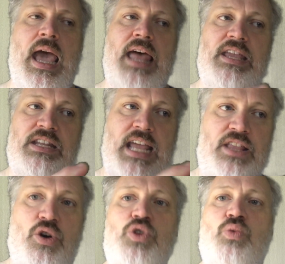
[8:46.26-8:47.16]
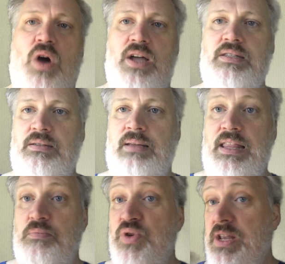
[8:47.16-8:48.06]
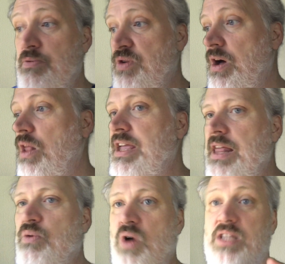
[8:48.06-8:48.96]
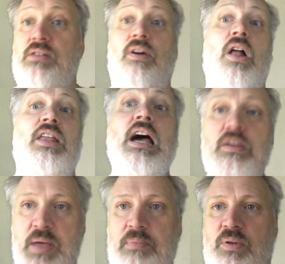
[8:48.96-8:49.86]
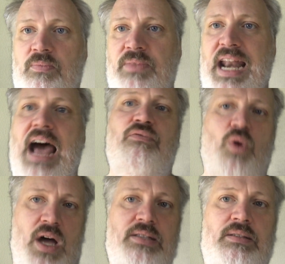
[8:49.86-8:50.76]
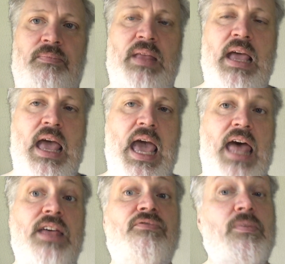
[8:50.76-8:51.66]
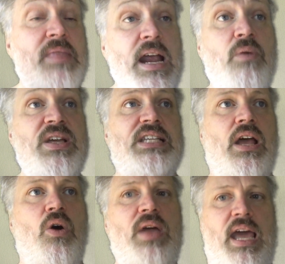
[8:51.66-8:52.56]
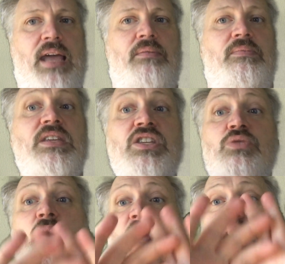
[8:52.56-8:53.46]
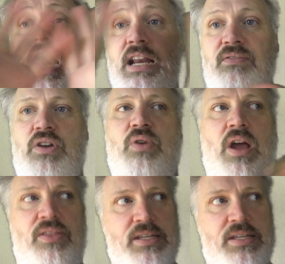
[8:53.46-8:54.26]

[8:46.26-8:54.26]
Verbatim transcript: And then take those wants and then put it in with all the other wants of all the other people that have wants. And then from there we say, okay, this is what we kind of agree on.